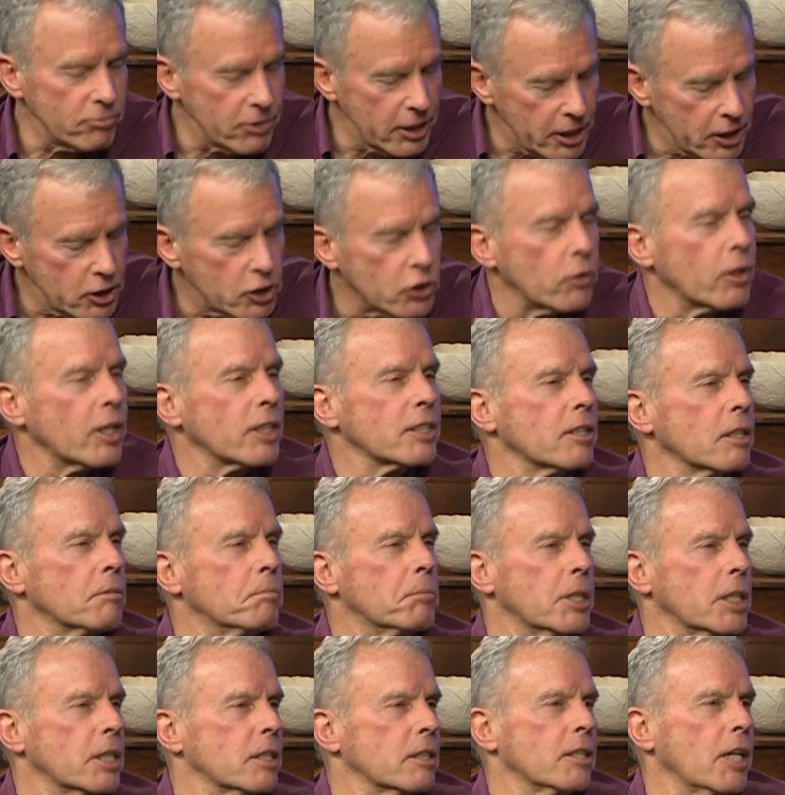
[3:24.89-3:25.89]
interesting,
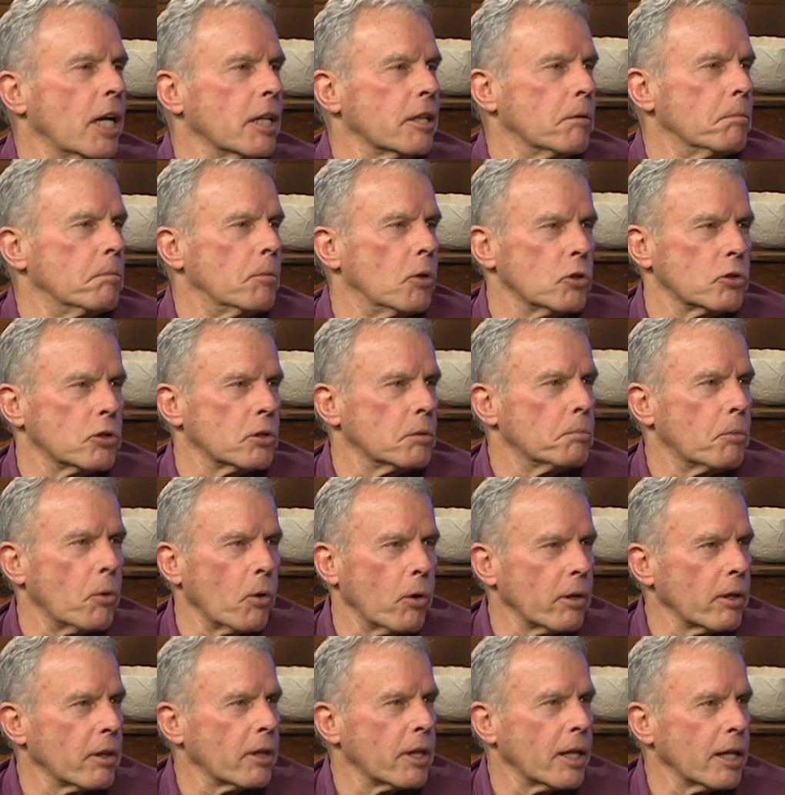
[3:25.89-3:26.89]
but it's not the most
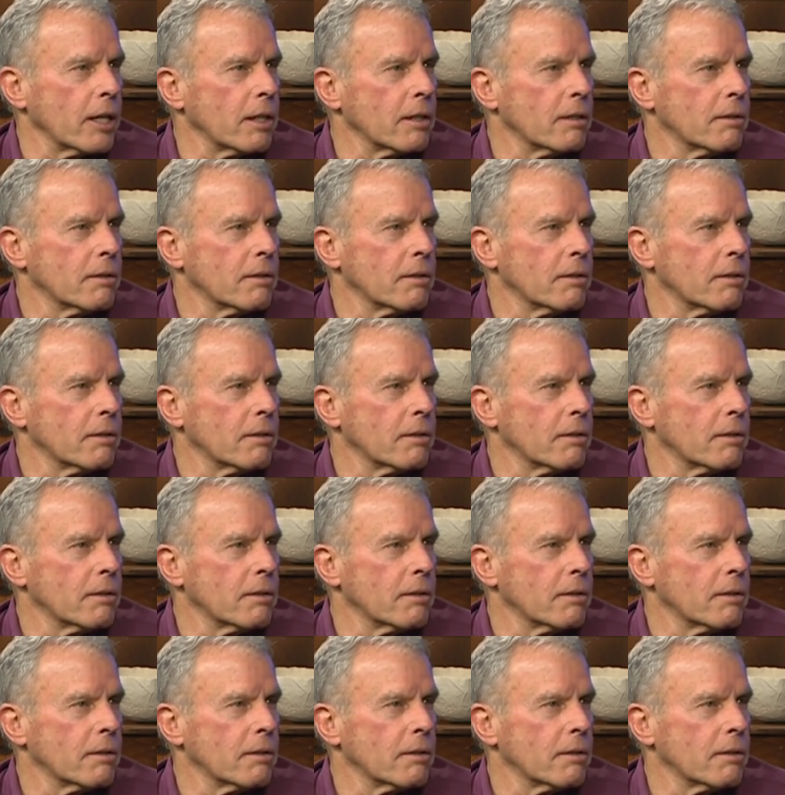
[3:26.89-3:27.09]
important thing.